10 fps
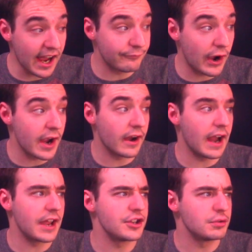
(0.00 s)
Sapphire,
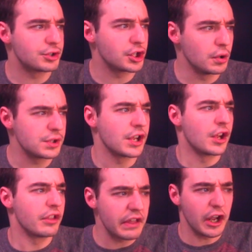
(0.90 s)
and you choose
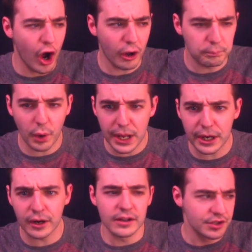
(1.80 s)
the gold
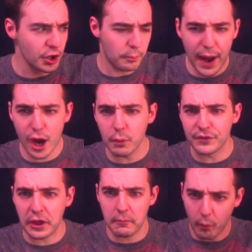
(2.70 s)
player to pair
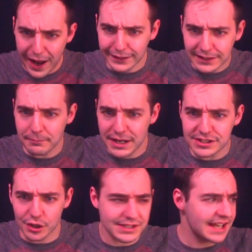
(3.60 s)
with him. What? That
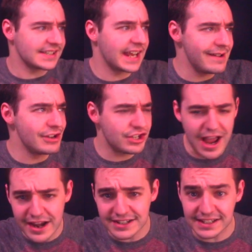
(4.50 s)
makes no sense. Like, even
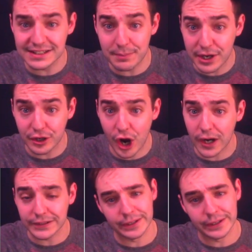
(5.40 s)
Giannis has a better card.